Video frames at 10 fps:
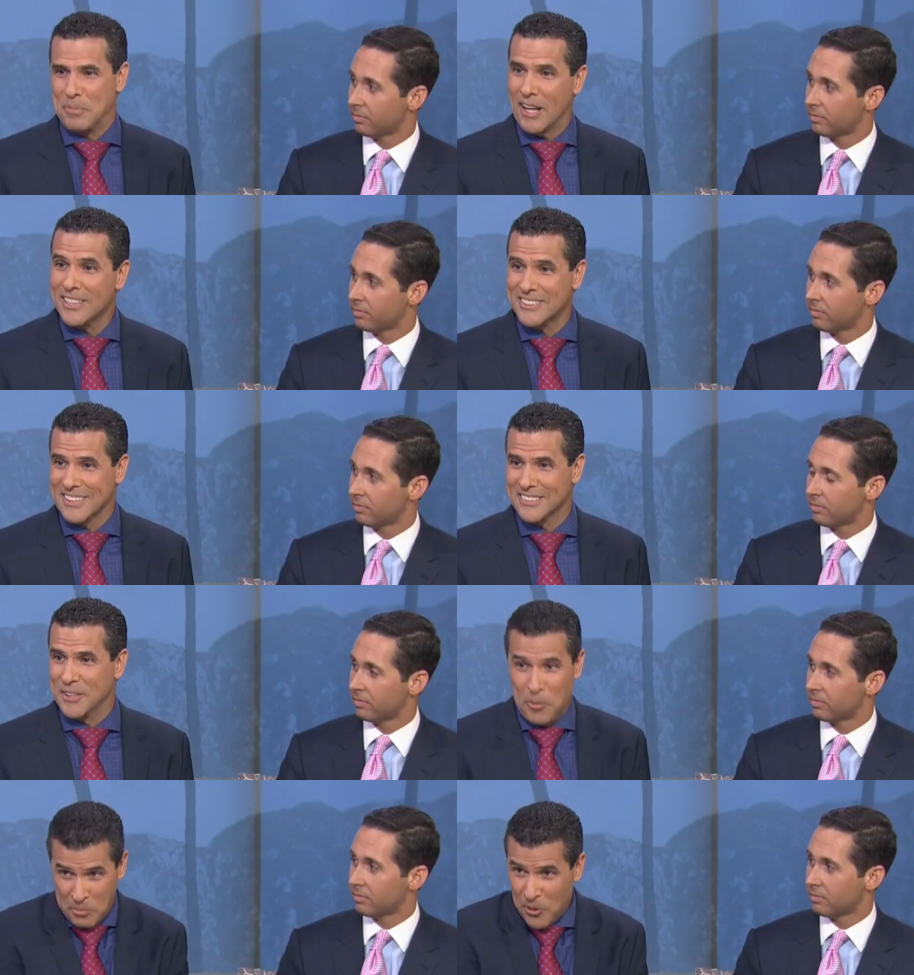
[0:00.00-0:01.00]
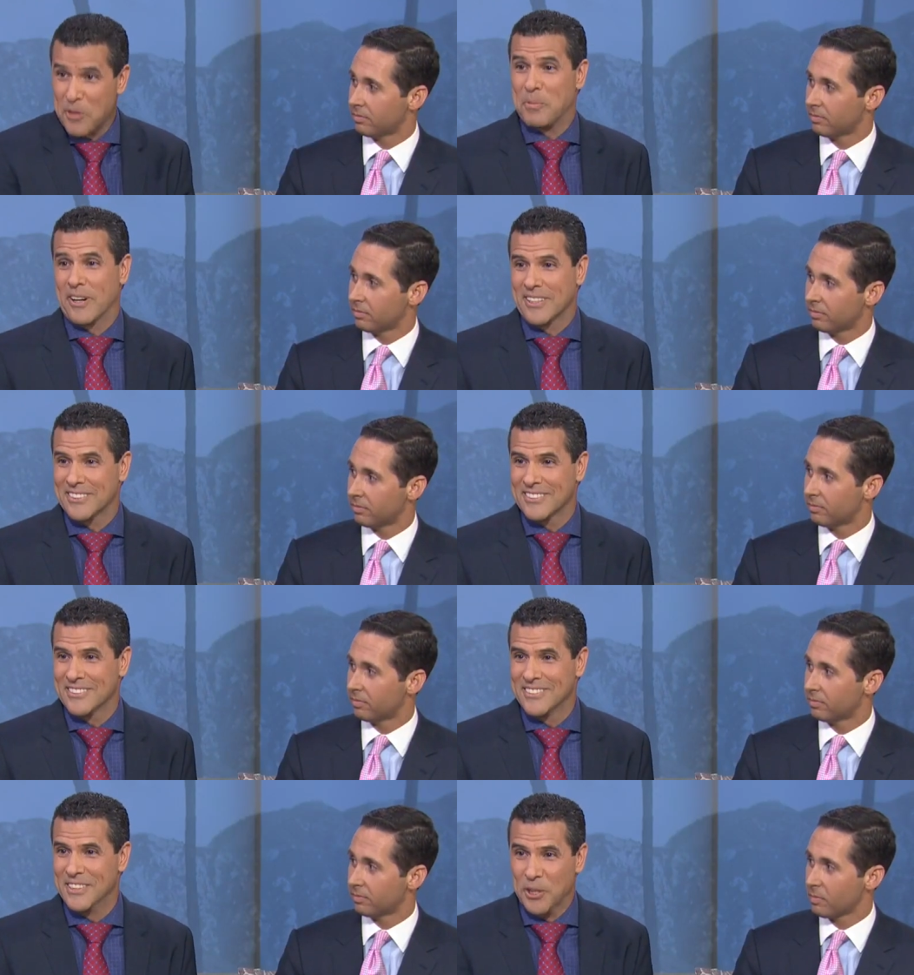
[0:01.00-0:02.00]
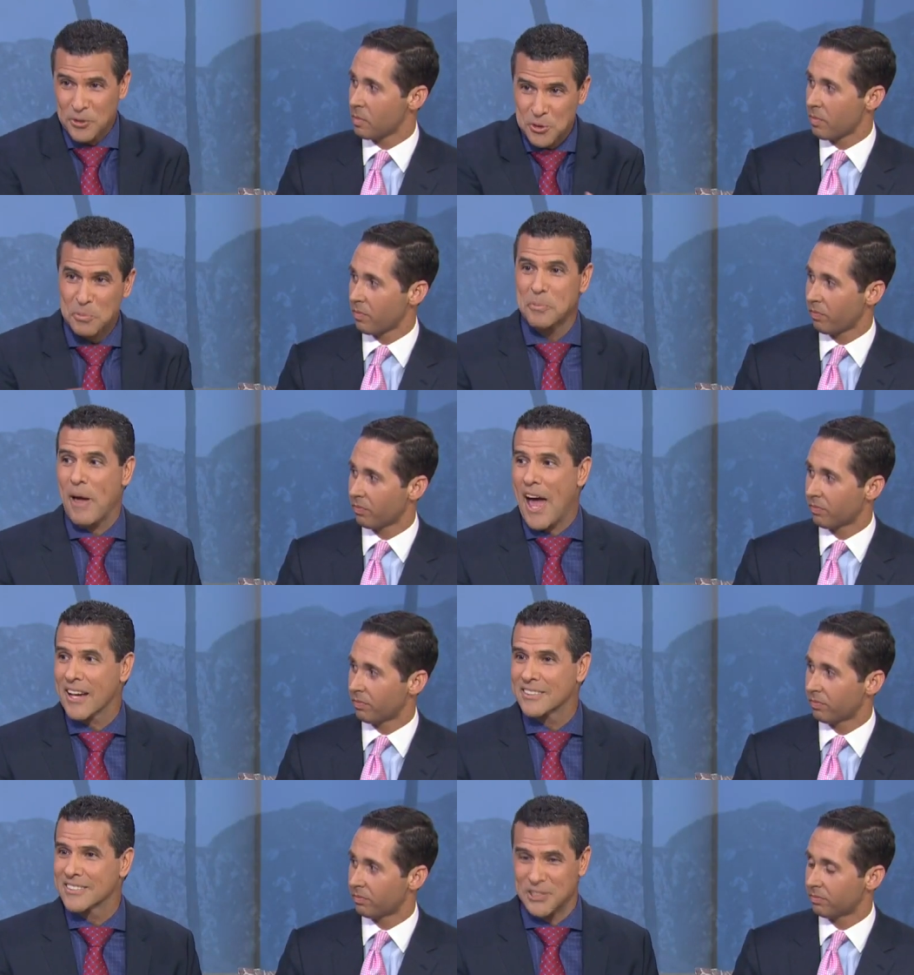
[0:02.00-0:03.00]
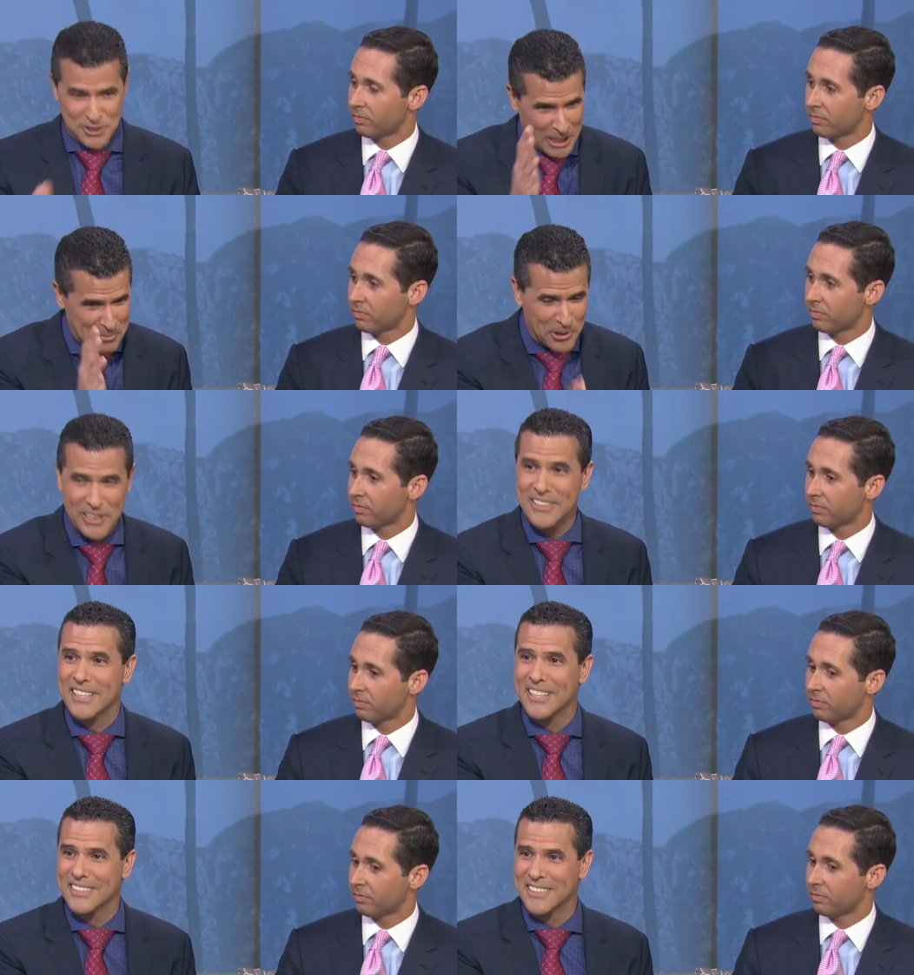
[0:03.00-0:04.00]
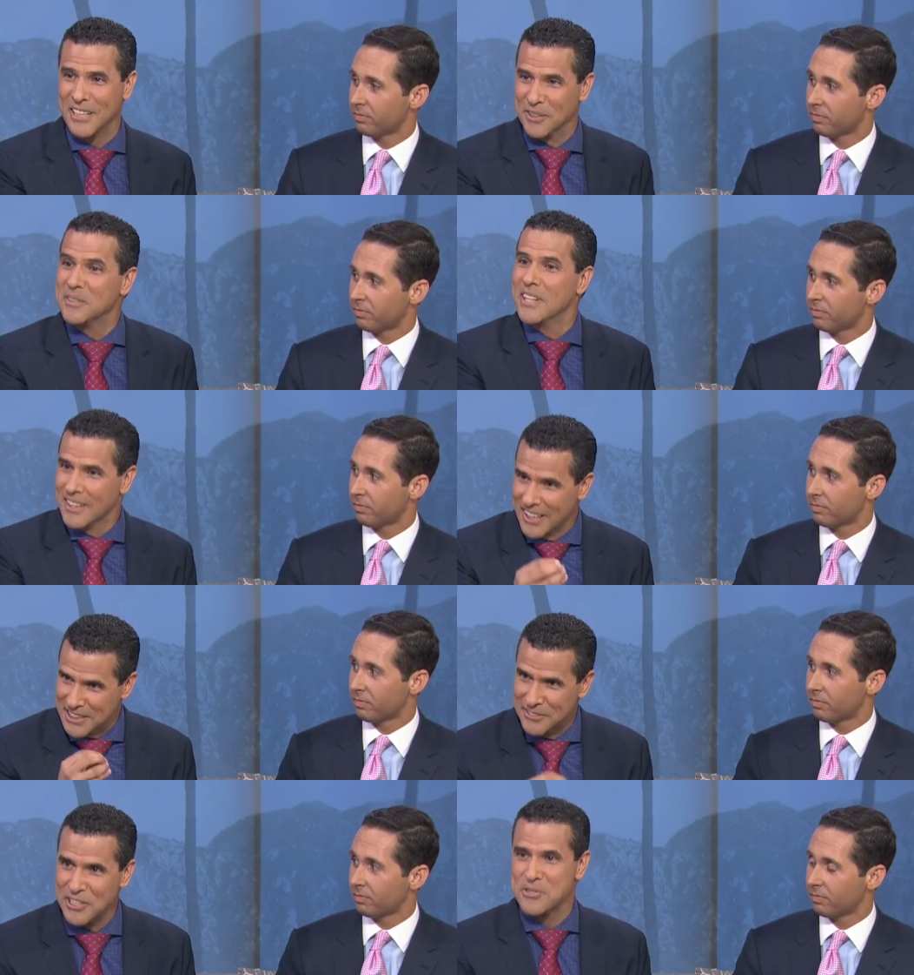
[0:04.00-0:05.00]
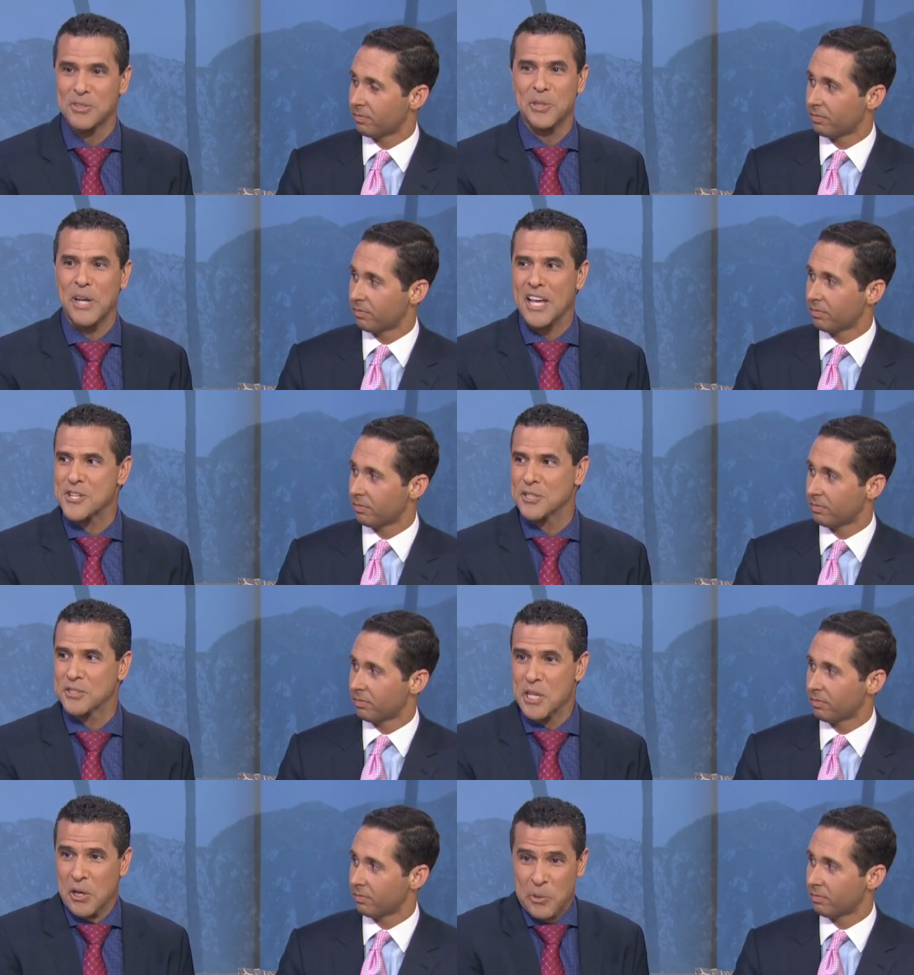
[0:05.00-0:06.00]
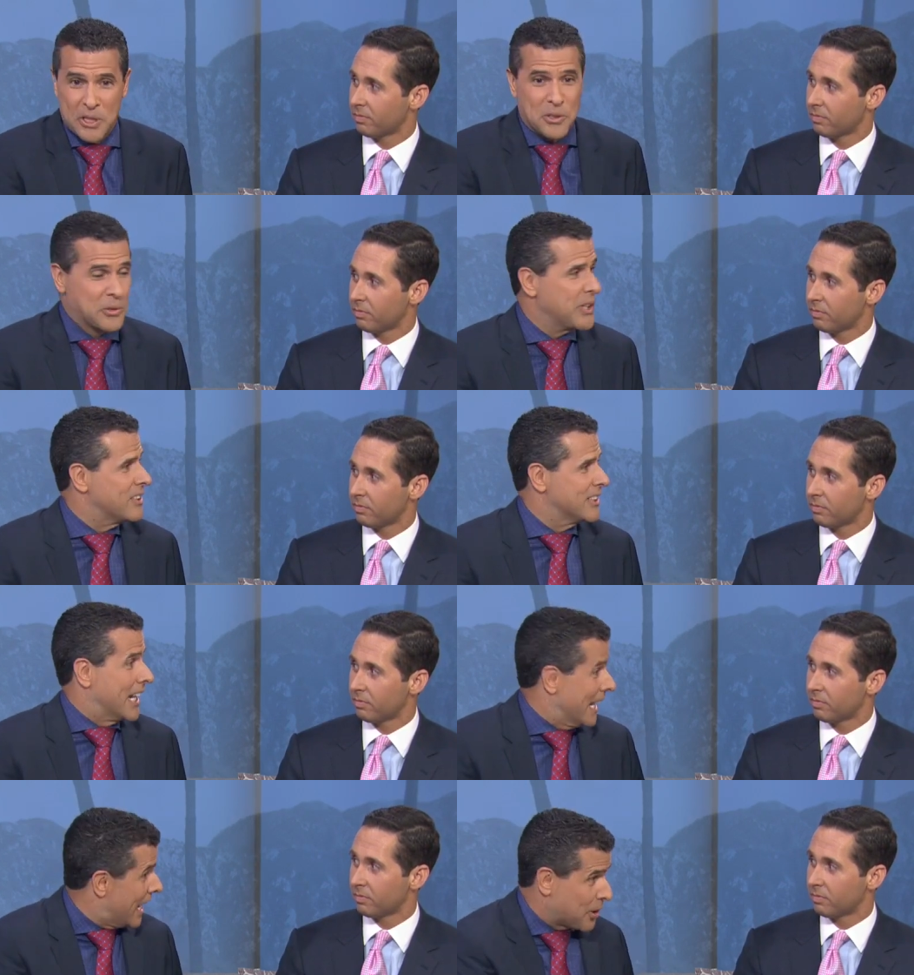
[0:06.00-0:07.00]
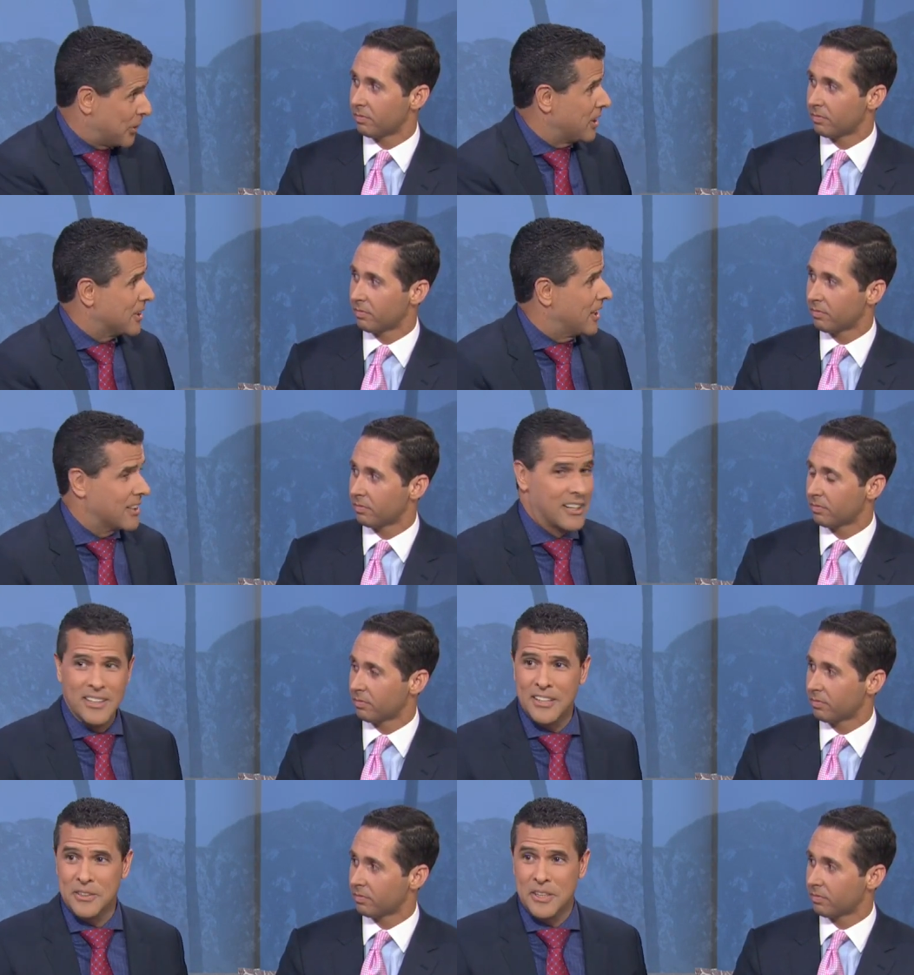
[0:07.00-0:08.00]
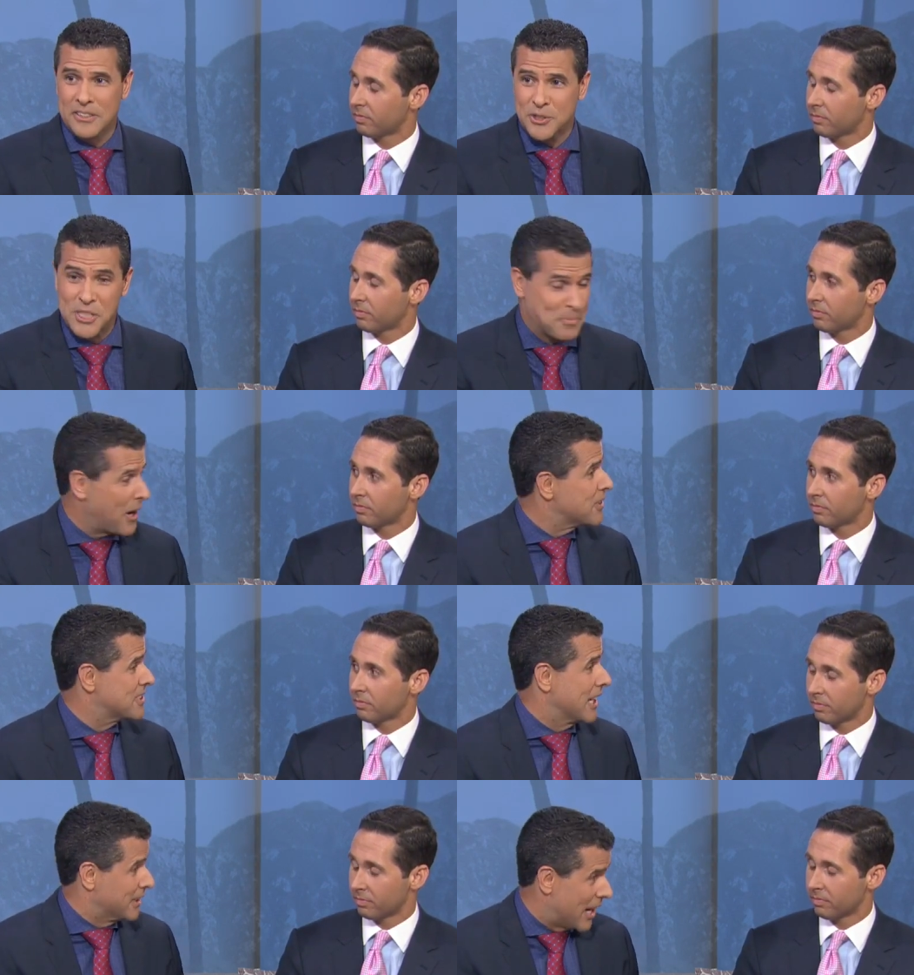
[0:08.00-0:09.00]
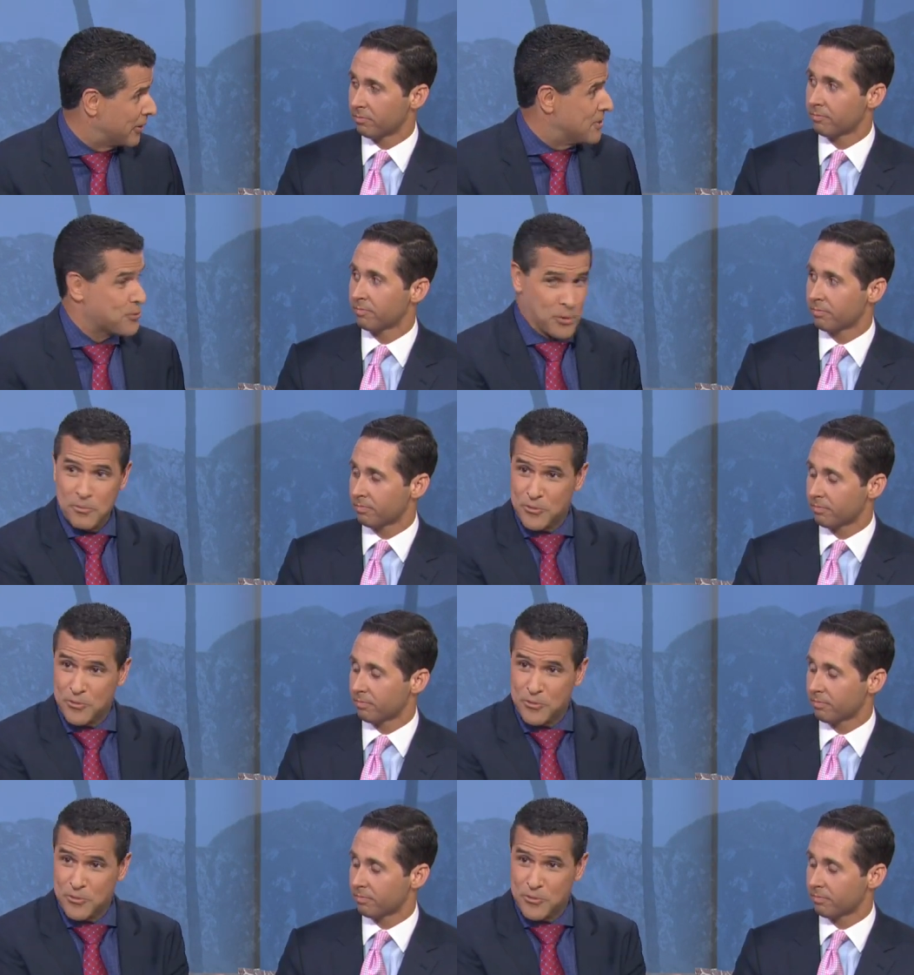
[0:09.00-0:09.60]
Speaker 1: of politics on both parties. No super PACs, just like Bernie did it, you know, like individual donations. We could agree on that. And I agree on, on, on, on transparency and clarity for,